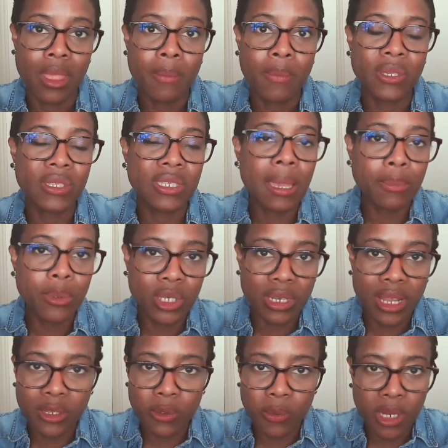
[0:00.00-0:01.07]

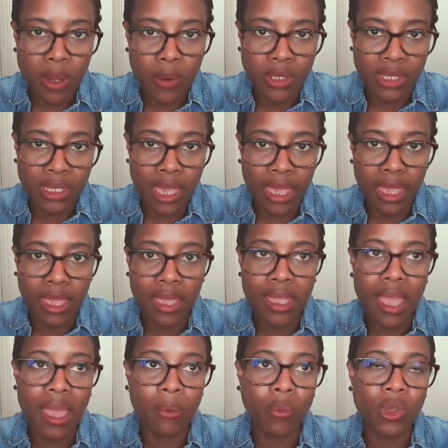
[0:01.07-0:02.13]
Perception, as we know, is
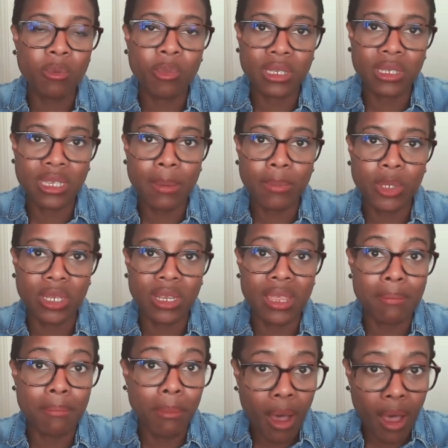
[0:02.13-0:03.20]
key. And with perception
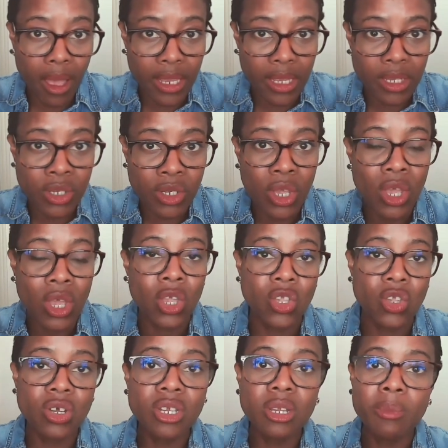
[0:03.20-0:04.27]
in mind,
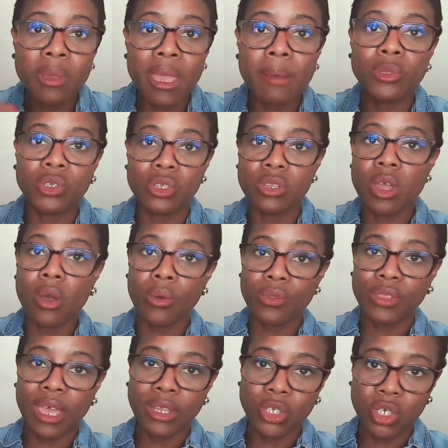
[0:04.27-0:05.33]
you're going to be able to know
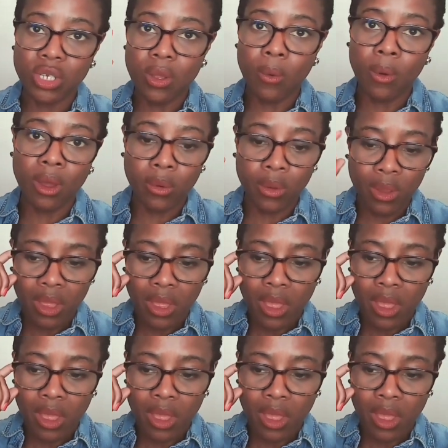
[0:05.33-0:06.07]
that, you know what,